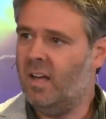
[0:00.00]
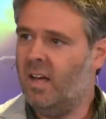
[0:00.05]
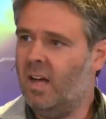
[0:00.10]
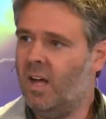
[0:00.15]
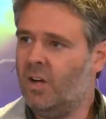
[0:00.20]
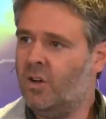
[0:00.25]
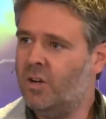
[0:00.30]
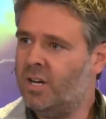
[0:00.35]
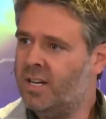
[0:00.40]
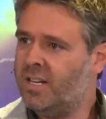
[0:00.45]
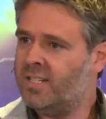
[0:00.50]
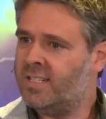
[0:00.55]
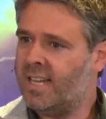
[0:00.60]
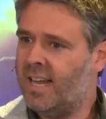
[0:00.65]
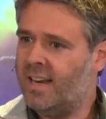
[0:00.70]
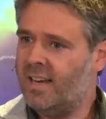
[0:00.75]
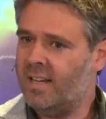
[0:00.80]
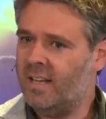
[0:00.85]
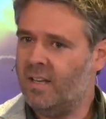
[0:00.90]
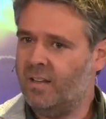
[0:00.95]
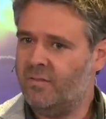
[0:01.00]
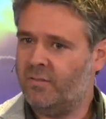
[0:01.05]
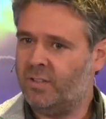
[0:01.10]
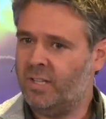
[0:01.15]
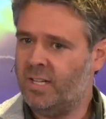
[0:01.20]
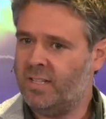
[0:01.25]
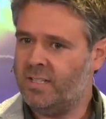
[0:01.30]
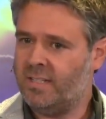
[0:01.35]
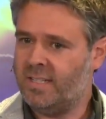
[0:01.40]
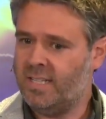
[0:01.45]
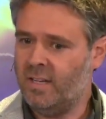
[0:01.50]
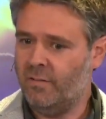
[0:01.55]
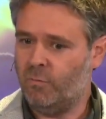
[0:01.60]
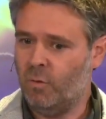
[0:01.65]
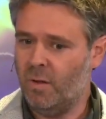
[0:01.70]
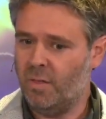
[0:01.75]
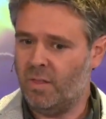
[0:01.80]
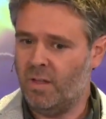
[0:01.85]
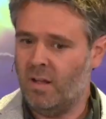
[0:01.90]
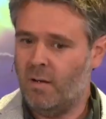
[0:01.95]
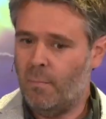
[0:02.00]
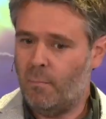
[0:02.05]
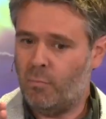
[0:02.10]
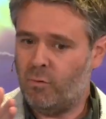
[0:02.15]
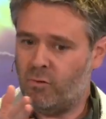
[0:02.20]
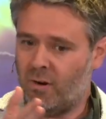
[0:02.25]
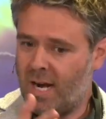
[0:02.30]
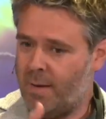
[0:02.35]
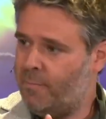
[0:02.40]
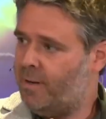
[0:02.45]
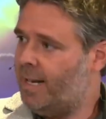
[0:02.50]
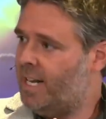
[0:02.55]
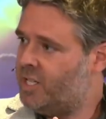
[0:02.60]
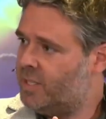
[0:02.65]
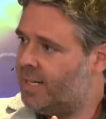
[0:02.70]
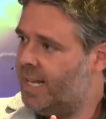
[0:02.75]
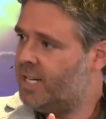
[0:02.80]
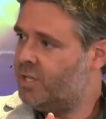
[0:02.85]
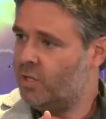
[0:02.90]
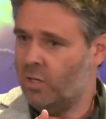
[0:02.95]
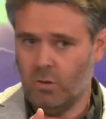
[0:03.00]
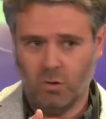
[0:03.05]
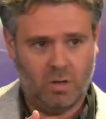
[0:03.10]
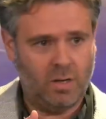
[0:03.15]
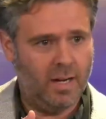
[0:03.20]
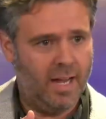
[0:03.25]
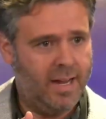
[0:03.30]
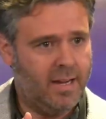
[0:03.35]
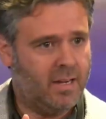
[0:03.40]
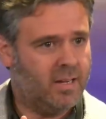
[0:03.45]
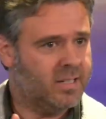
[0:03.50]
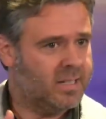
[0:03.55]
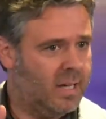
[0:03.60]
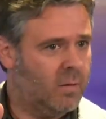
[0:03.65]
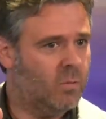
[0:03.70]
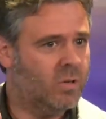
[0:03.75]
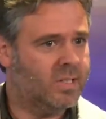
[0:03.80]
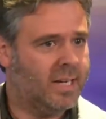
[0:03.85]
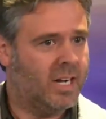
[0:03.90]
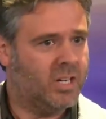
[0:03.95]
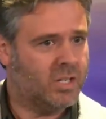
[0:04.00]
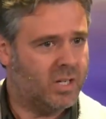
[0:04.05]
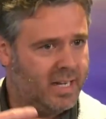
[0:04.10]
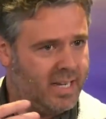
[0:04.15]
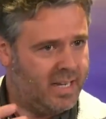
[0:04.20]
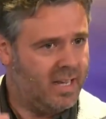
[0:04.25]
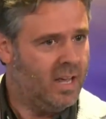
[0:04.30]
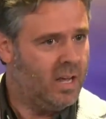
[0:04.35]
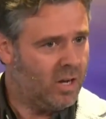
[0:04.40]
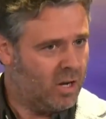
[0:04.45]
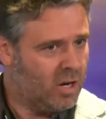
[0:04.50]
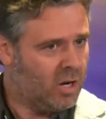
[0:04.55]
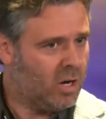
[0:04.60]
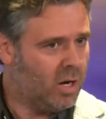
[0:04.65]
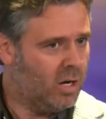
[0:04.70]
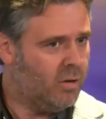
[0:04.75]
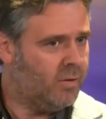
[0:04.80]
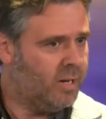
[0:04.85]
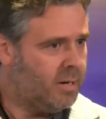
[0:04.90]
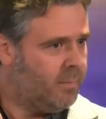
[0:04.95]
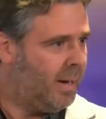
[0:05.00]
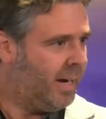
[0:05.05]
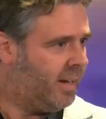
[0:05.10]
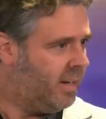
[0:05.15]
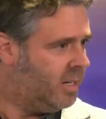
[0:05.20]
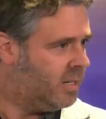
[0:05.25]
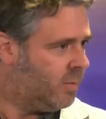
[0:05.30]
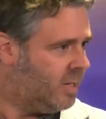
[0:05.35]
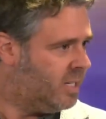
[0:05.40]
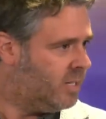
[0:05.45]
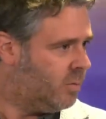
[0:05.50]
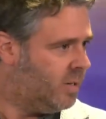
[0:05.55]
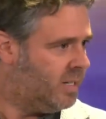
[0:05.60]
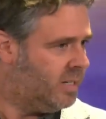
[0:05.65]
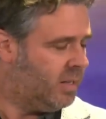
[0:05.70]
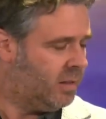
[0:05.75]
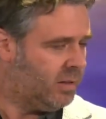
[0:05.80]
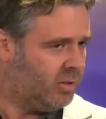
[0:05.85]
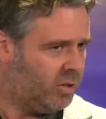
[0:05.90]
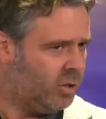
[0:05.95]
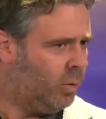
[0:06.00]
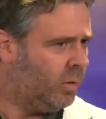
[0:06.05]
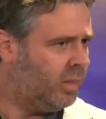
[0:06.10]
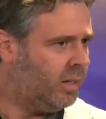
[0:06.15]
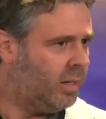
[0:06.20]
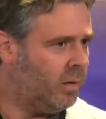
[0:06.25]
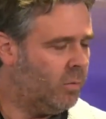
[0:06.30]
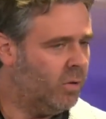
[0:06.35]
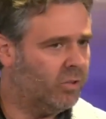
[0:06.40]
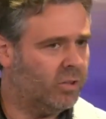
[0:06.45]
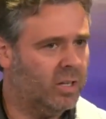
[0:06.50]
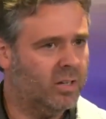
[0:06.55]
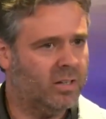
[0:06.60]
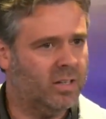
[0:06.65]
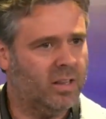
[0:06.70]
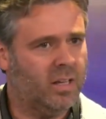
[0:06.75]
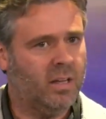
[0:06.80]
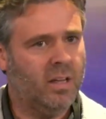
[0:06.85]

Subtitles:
a good understanding and certainty of what the primary legislation looked like, because that was actually concluded back in 2022, I think it was under